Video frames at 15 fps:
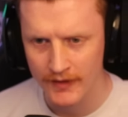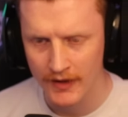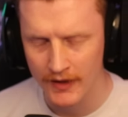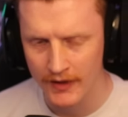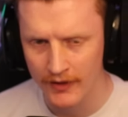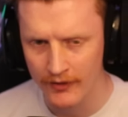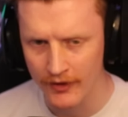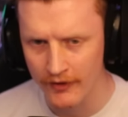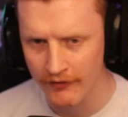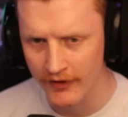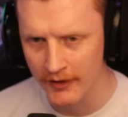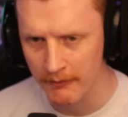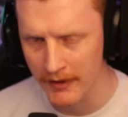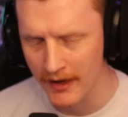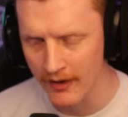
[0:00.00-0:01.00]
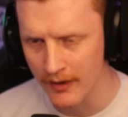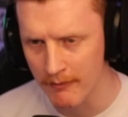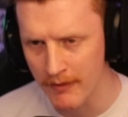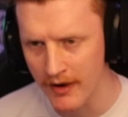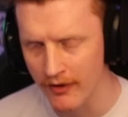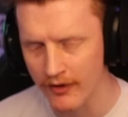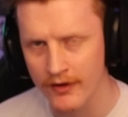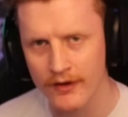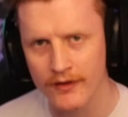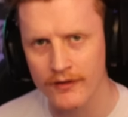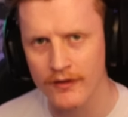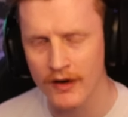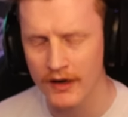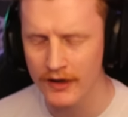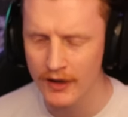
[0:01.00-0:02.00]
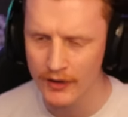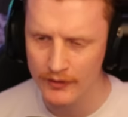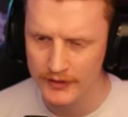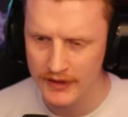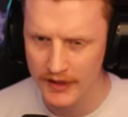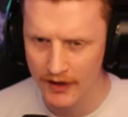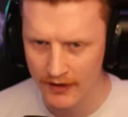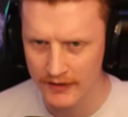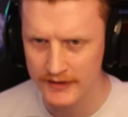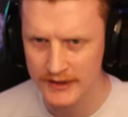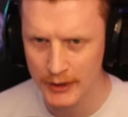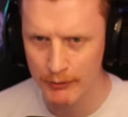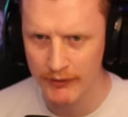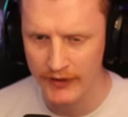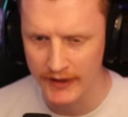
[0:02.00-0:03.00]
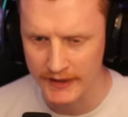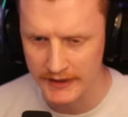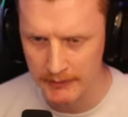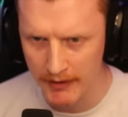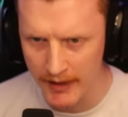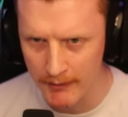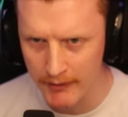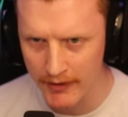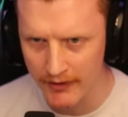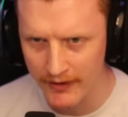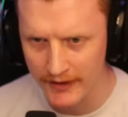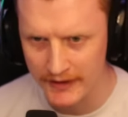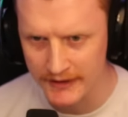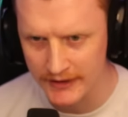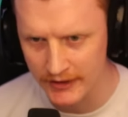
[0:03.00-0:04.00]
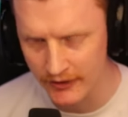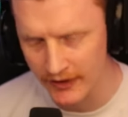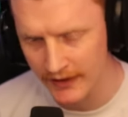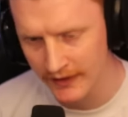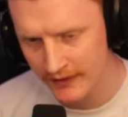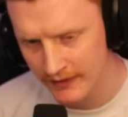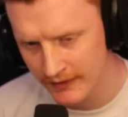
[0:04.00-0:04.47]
I know nothing about American... I know some things about American history.